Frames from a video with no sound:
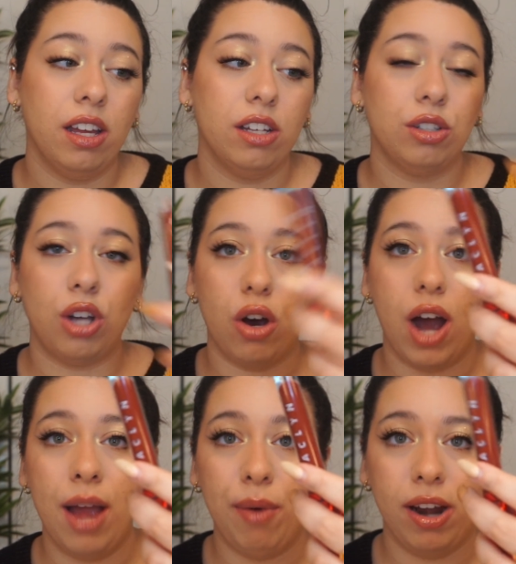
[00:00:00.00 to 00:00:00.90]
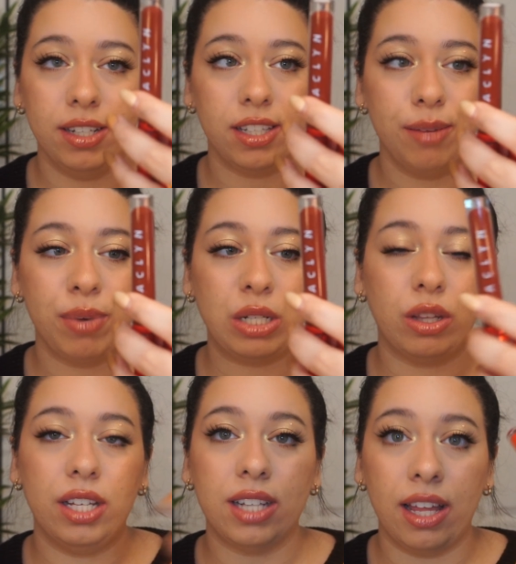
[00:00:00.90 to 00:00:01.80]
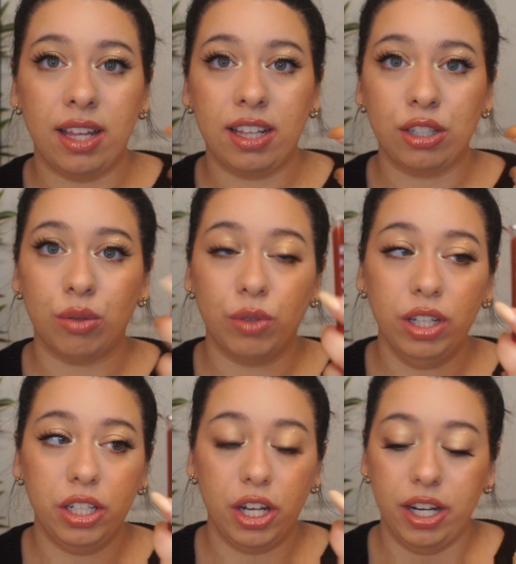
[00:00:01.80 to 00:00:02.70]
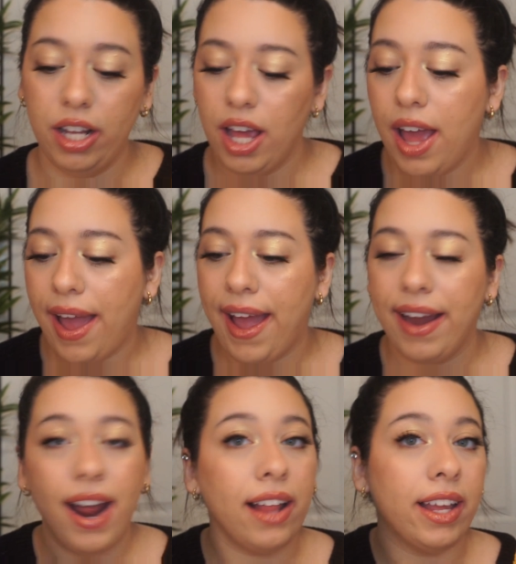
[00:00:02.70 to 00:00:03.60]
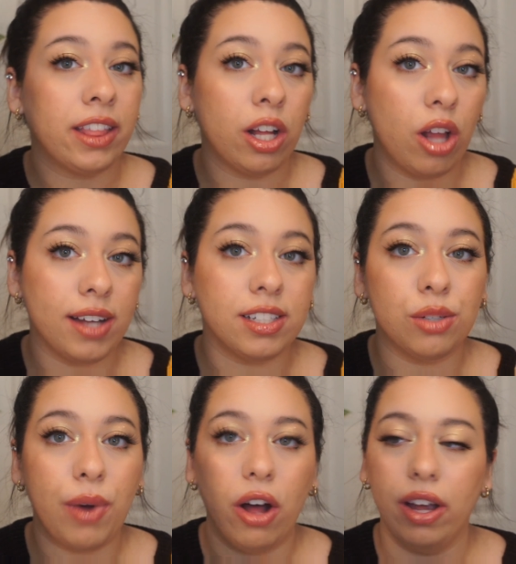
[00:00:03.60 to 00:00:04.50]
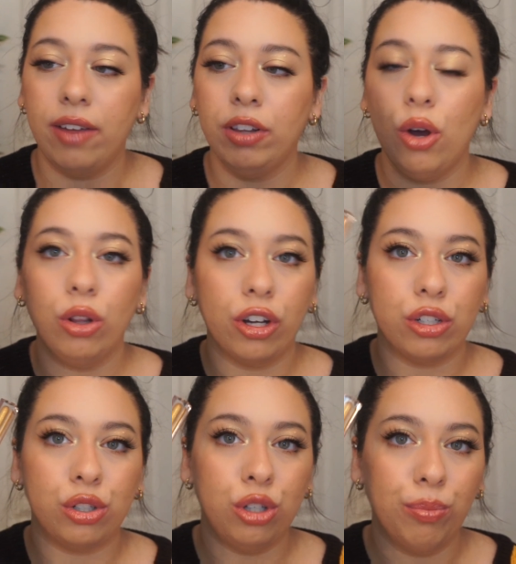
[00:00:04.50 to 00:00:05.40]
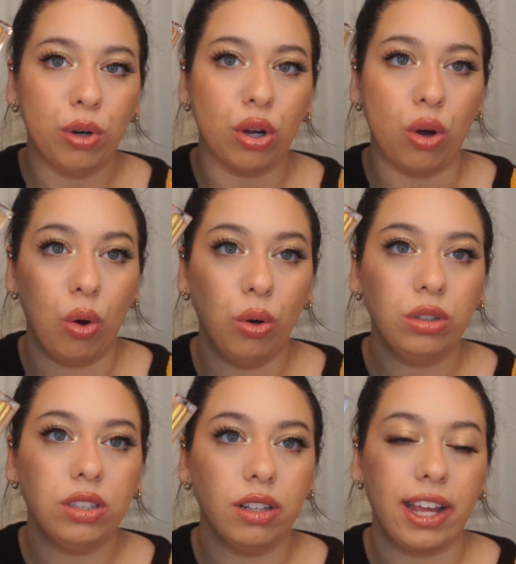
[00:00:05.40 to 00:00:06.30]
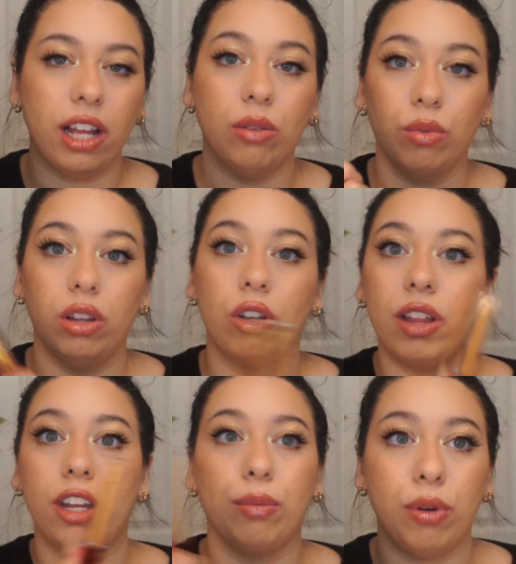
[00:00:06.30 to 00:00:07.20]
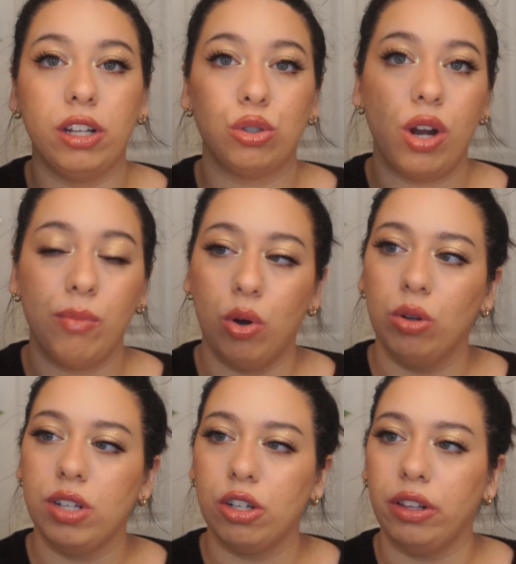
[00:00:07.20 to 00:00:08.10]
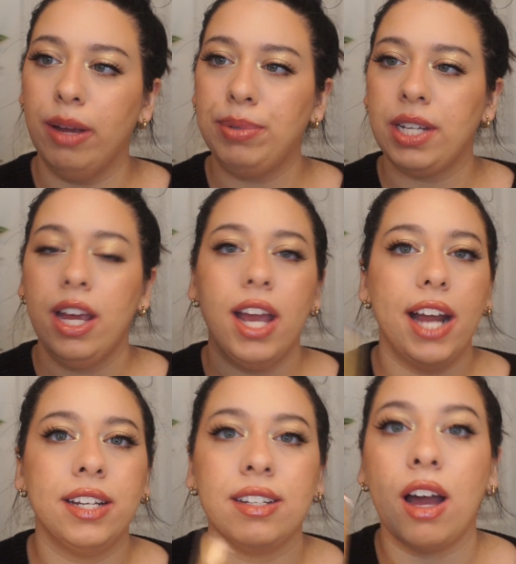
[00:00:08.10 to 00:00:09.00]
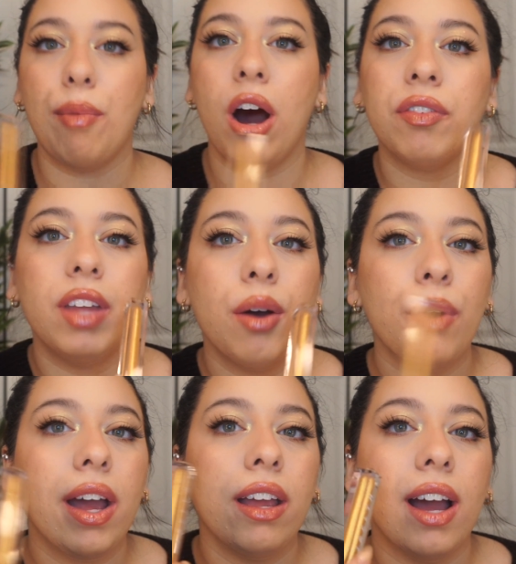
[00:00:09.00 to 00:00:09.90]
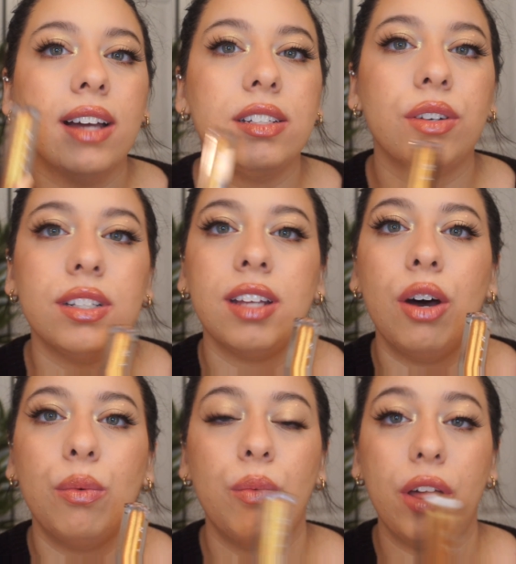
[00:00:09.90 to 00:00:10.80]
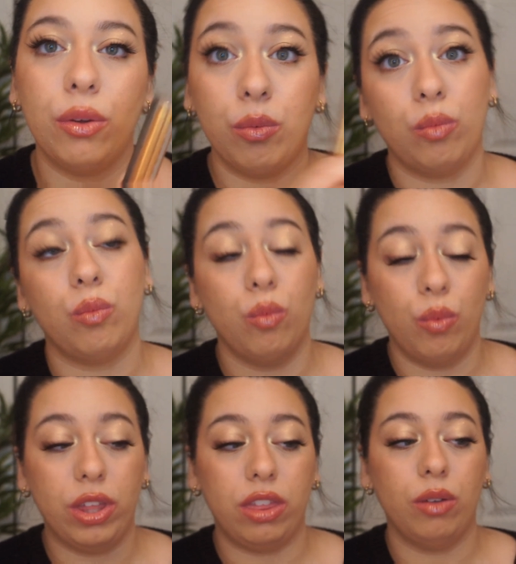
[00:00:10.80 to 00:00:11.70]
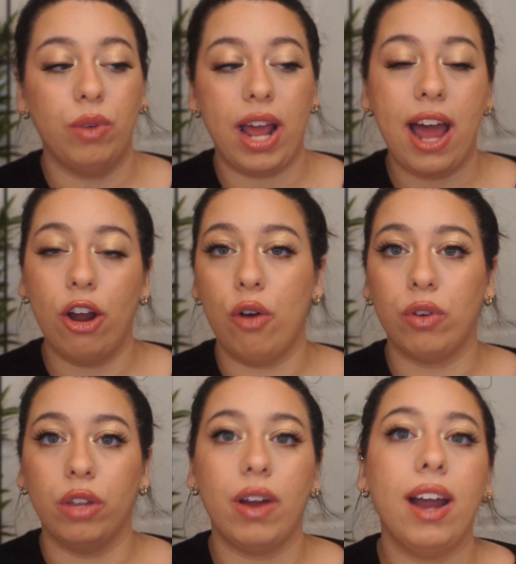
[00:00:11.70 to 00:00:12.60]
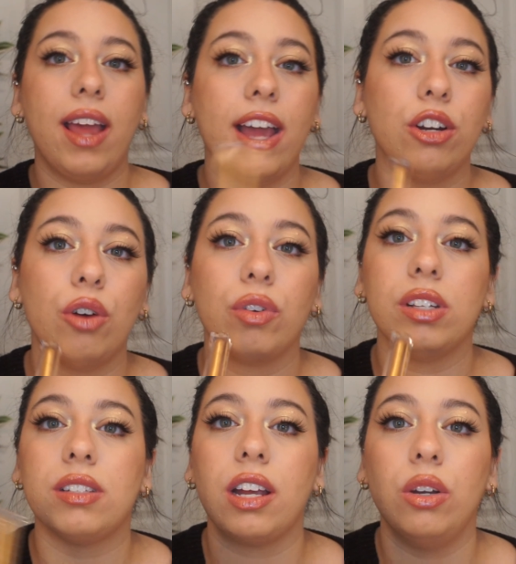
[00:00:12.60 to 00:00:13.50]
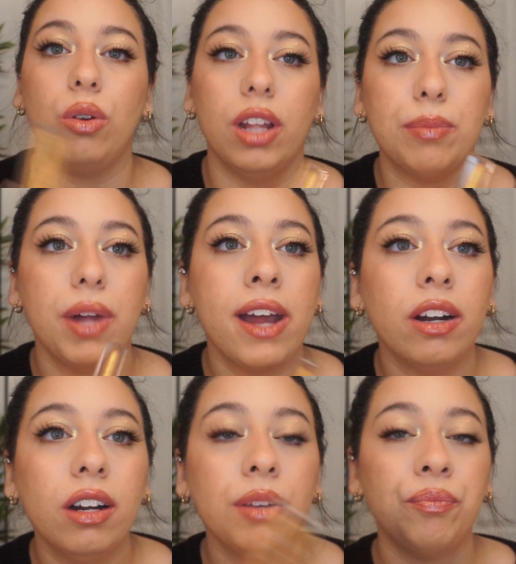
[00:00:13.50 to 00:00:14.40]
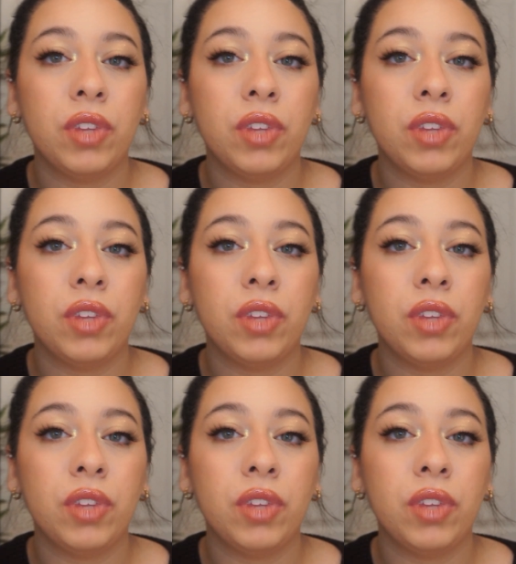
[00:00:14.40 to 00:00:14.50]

So I'm honestly impressed with these. I think these are really good, and I like the gloss as well. Even though it looks super gold, like it would look like you're putting straight up gold on your lips, it doesn't come off that way, as you can tell with when I had it over the red and over this like nude lip liner.